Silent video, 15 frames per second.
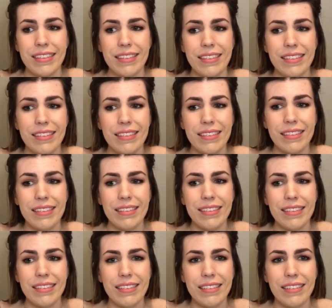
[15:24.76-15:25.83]

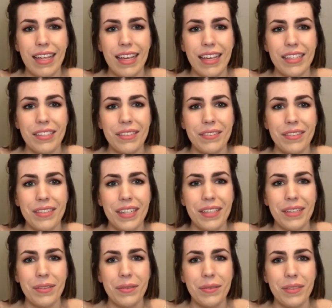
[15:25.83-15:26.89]
Ooh, I don't
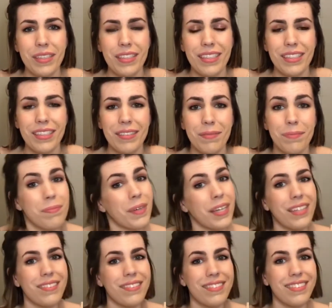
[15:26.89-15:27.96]
know.
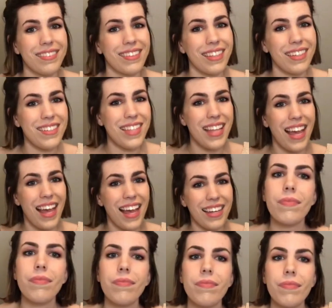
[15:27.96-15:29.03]
But there's
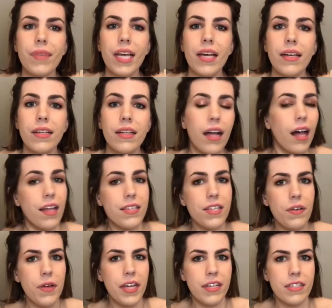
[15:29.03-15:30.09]
that.
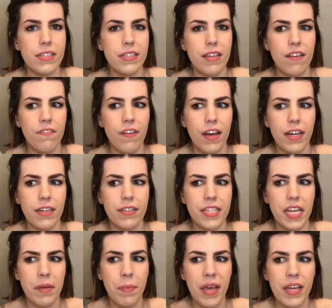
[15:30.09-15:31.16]
Also, here's a fun
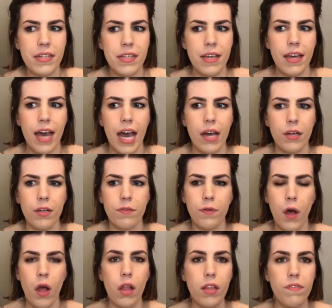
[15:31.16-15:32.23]
tidbit. Out of
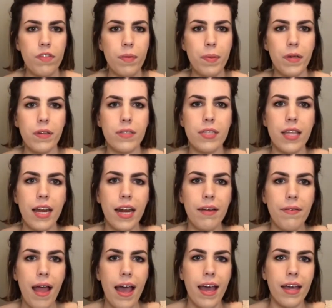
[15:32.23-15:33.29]
all of the books that I
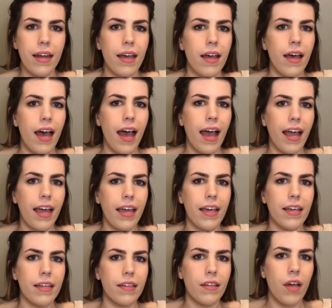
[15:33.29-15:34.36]
read, I
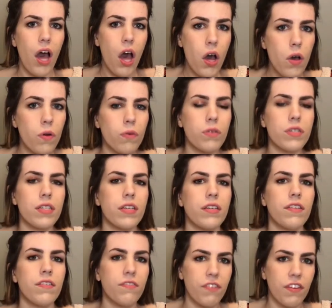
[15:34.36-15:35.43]
owned
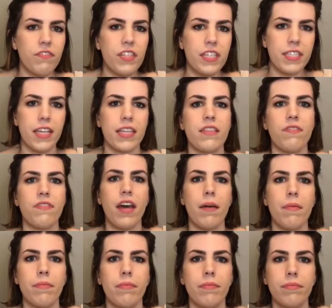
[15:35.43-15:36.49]
56 of
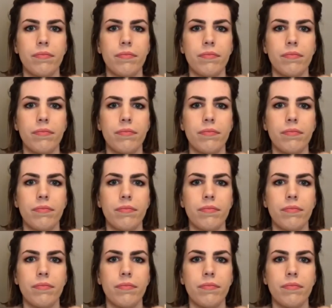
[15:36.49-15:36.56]
them,